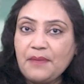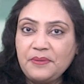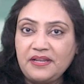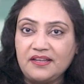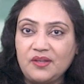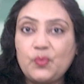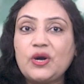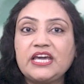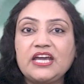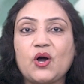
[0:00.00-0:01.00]
Apple
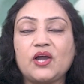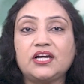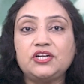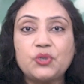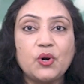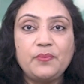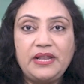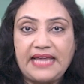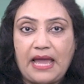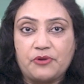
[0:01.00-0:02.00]
working on a
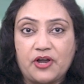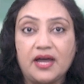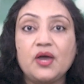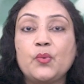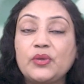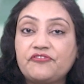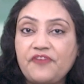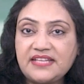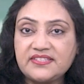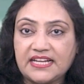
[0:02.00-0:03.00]
doorbell camera with
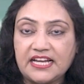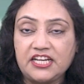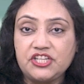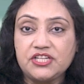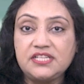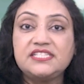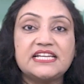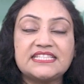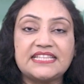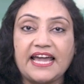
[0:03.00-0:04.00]
face recognition
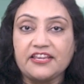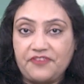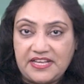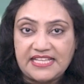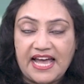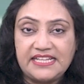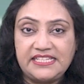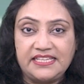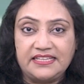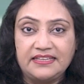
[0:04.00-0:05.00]
just like Face
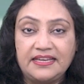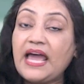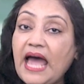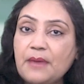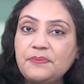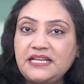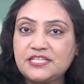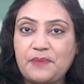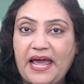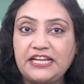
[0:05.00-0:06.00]
ID. Apple is
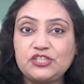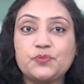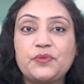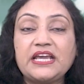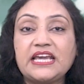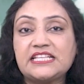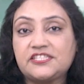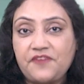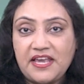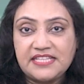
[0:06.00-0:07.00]
planning to bring
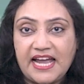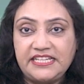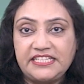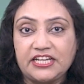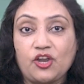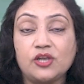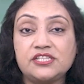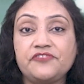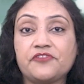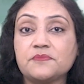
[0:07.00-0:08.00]
its Face ID
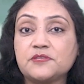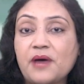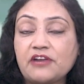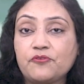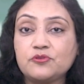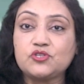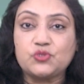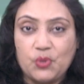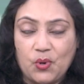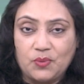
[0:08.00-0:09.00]
technology from smartphones
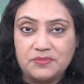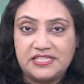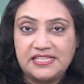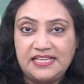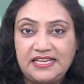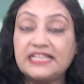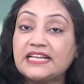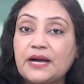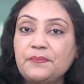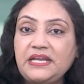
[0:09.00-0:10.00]
to homes. The
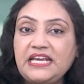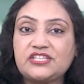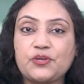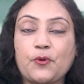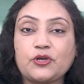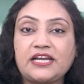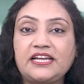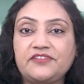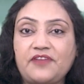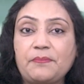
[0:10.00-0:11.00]
company is
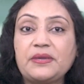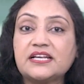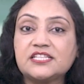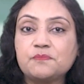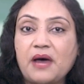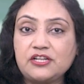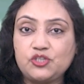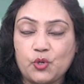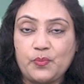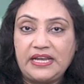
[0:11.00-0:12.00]
reportedly developing a smart
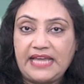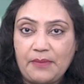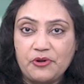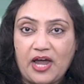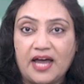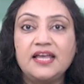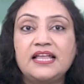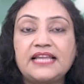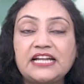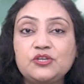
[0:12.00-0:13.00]
doorbell camera
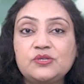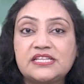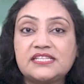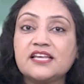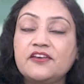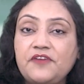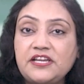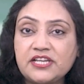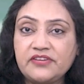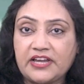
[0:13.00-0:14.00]
that uses
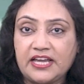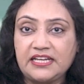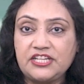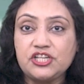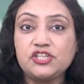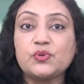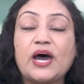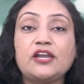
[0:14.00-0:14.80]
facial recognition to